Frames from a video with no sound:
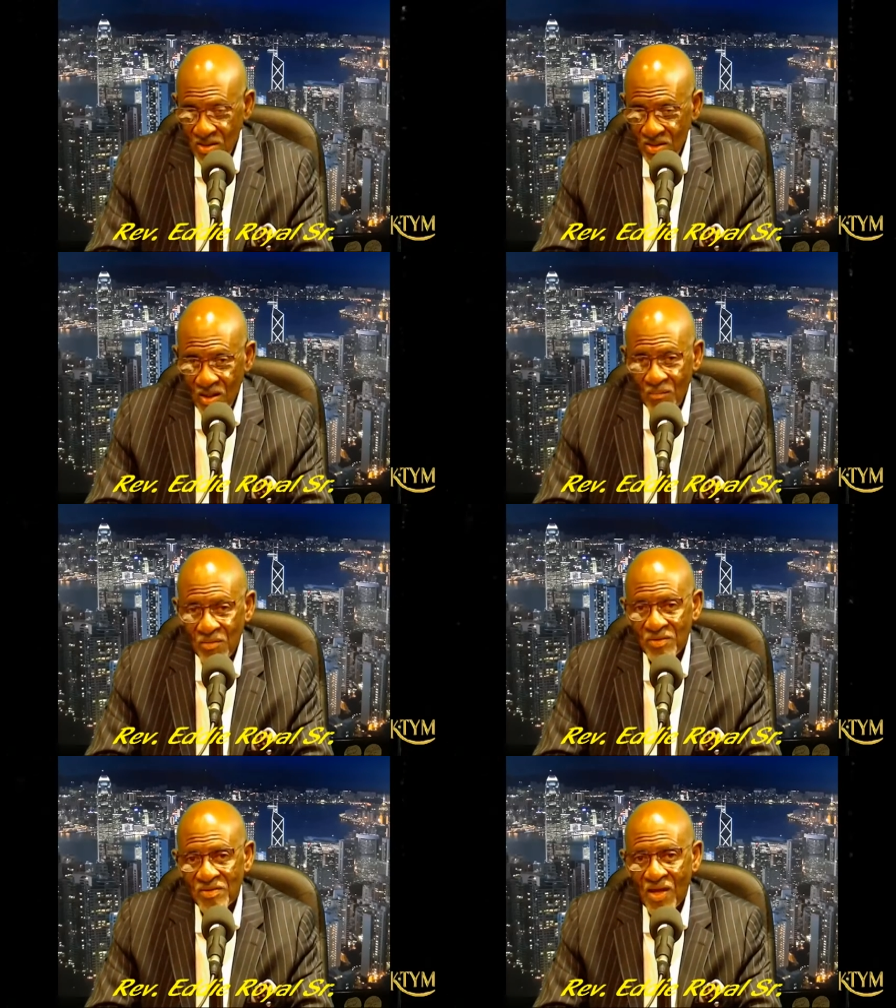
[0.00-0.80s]
And I
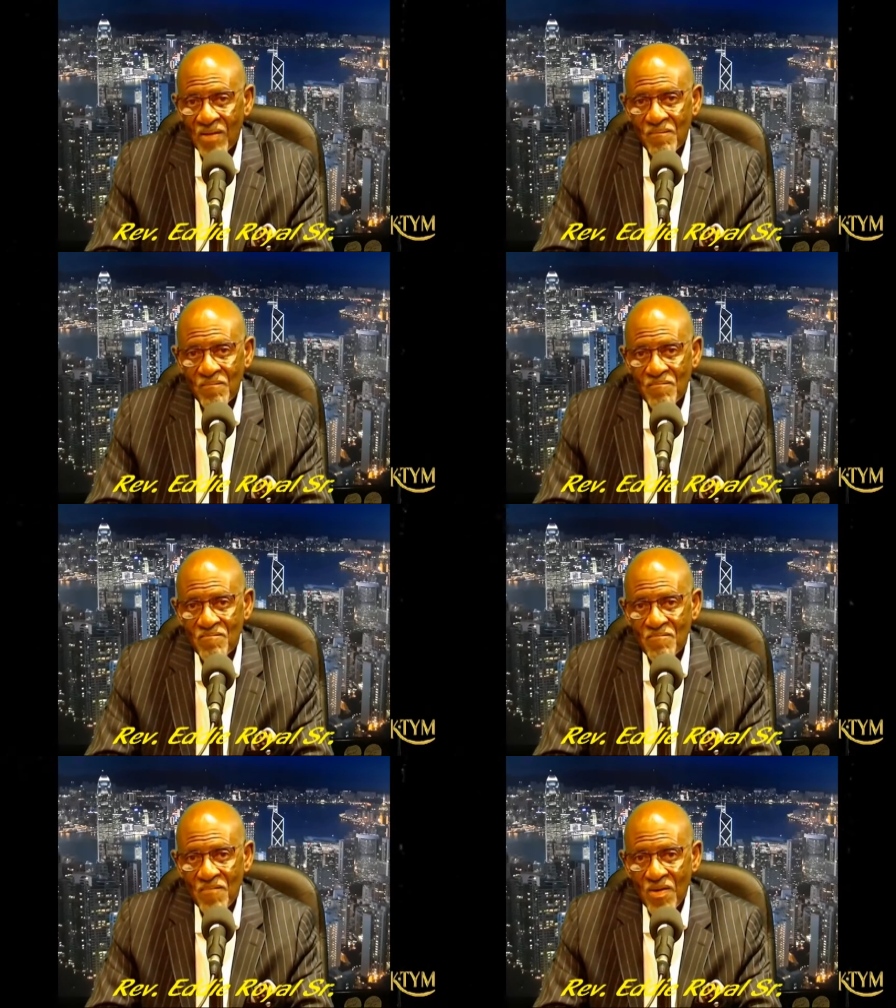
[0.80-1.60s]
missed that.
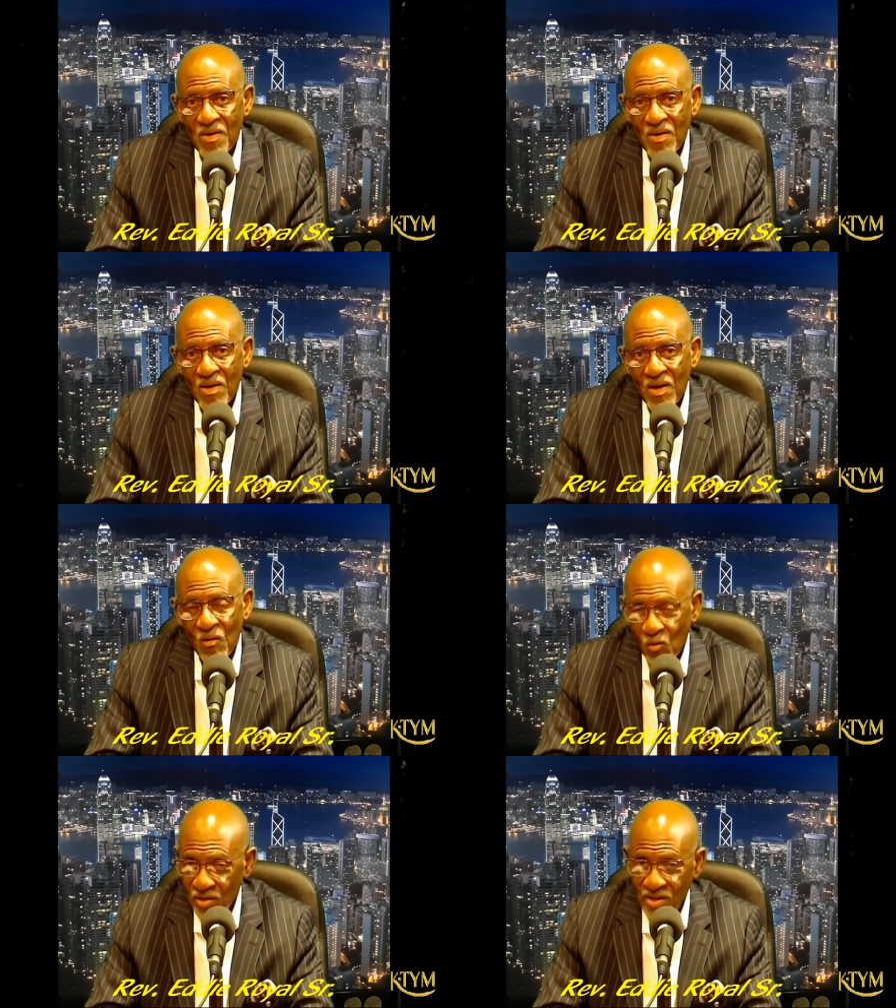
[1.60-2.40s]

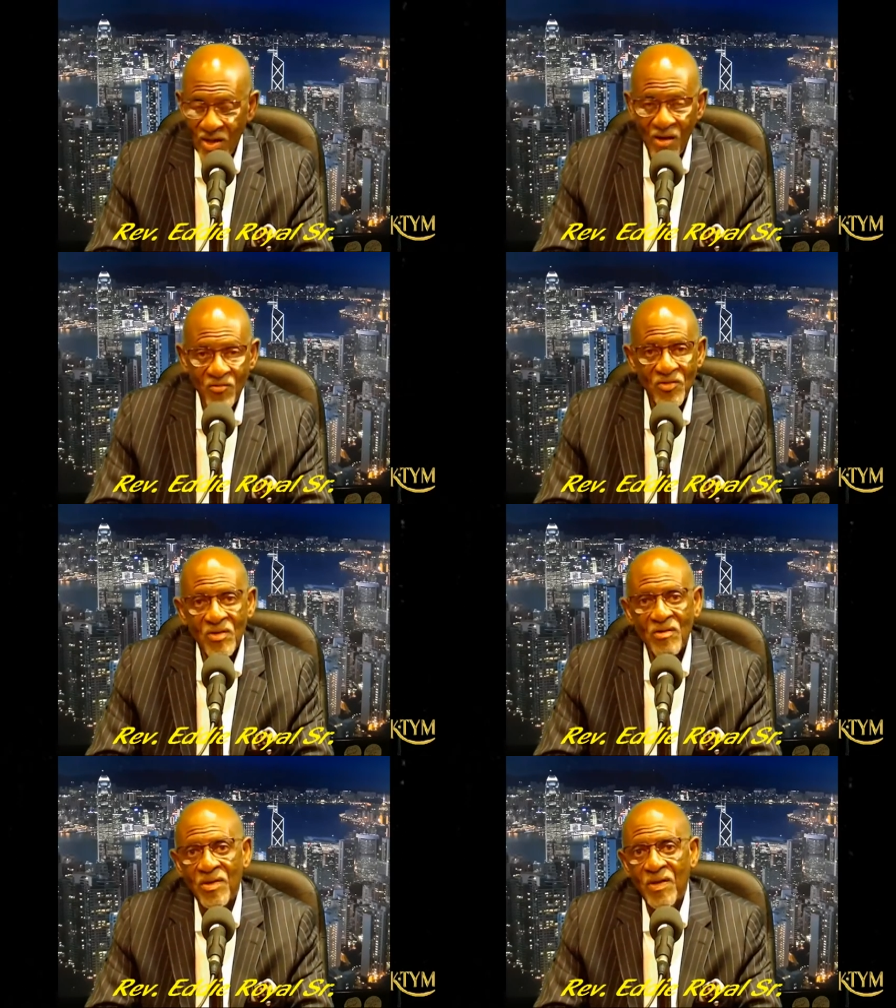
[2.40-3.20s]
And one day I'll see
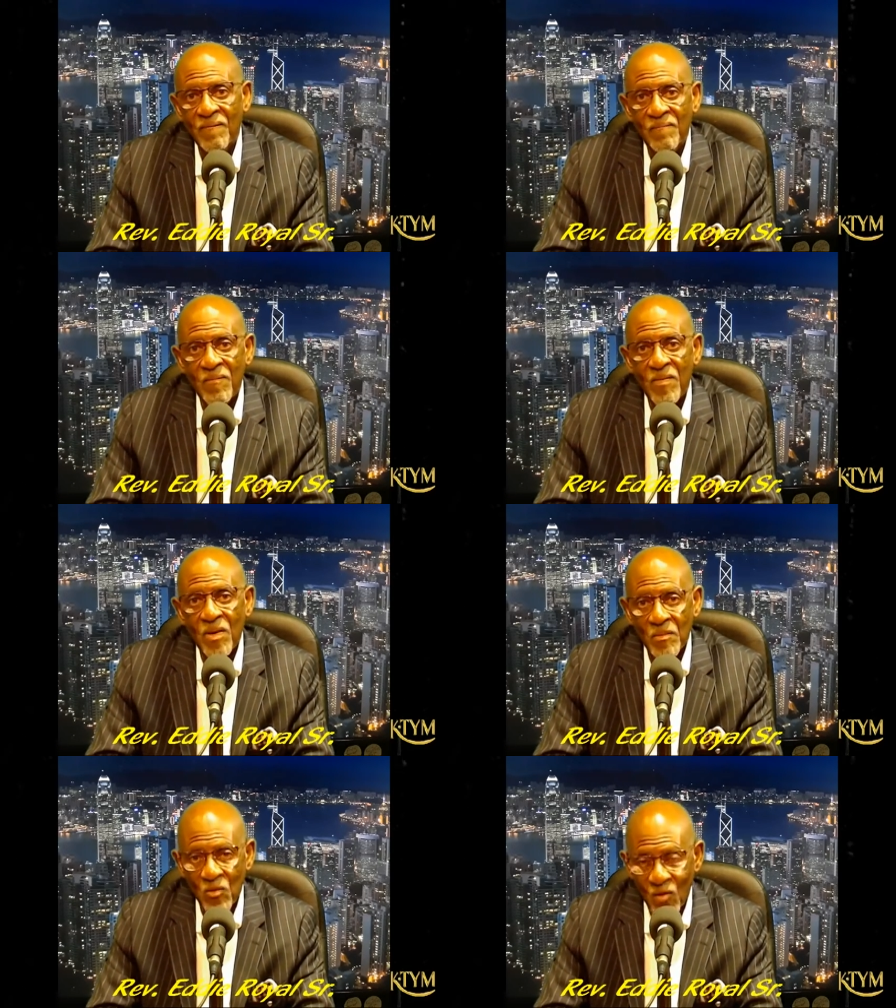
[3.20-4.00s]
her again.
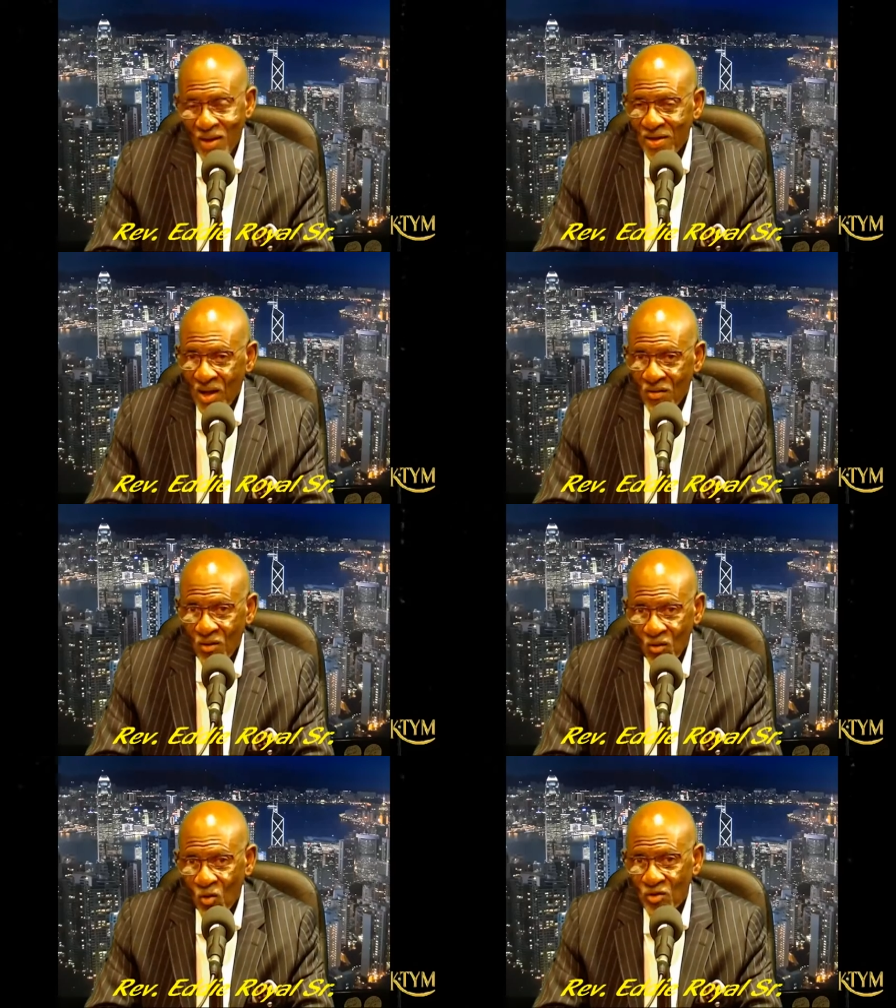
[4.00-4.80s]
But right now, the
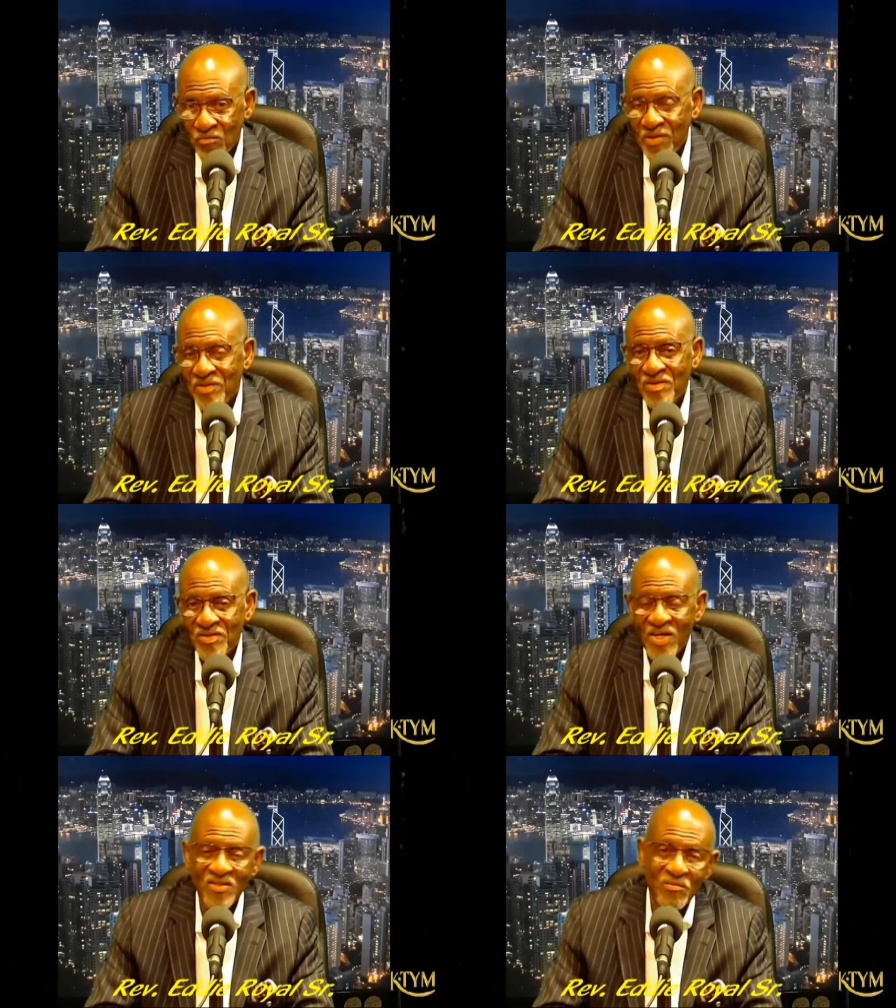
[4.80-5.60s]
Lord's business
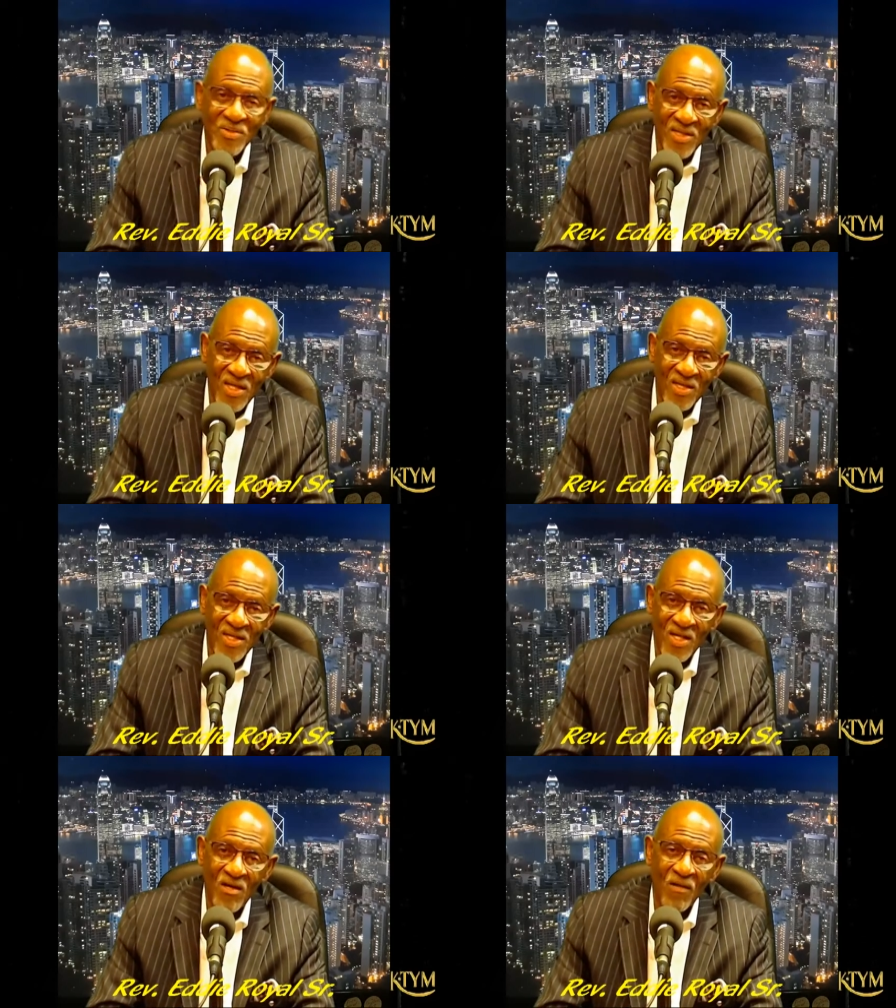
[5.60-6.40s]
has to be taken
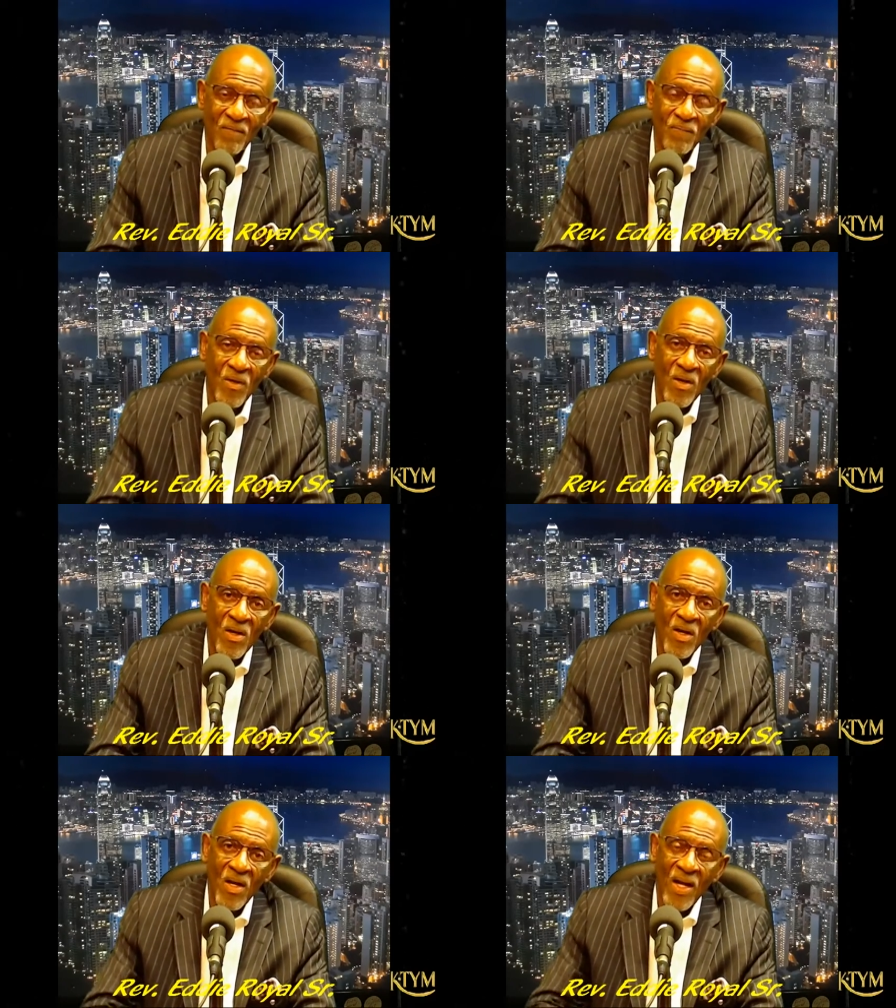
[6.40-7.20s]
care of.
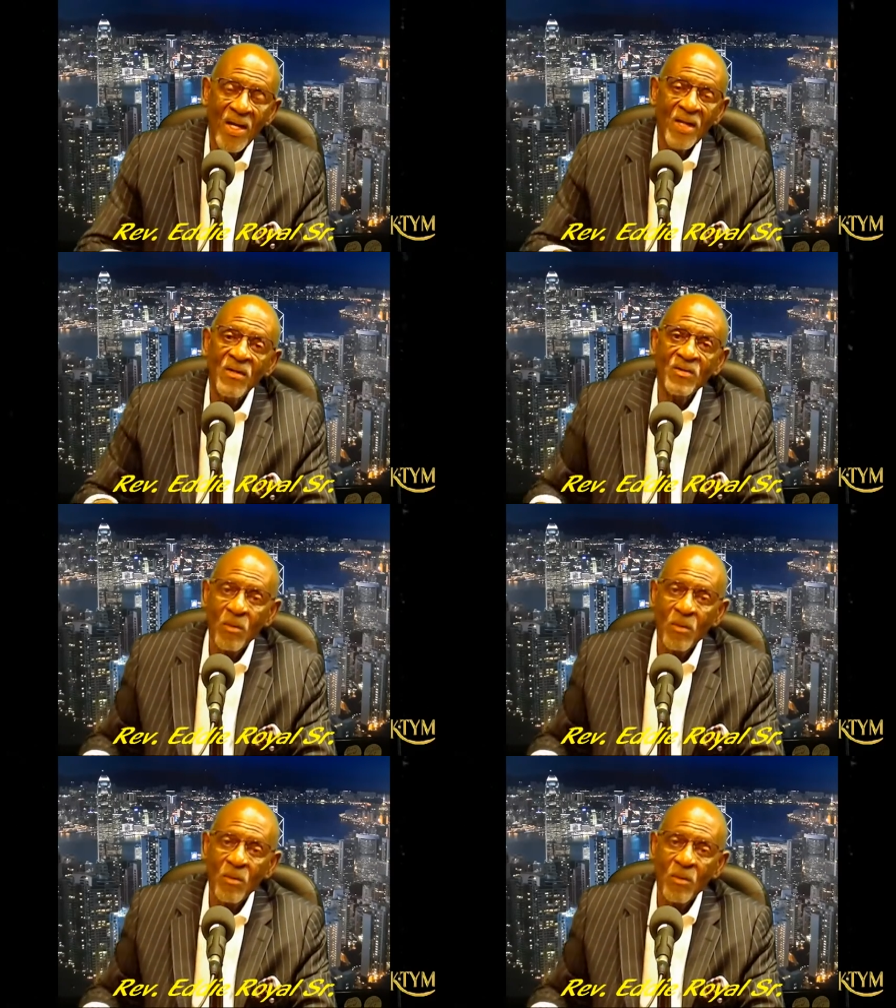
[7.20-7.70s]
And I looked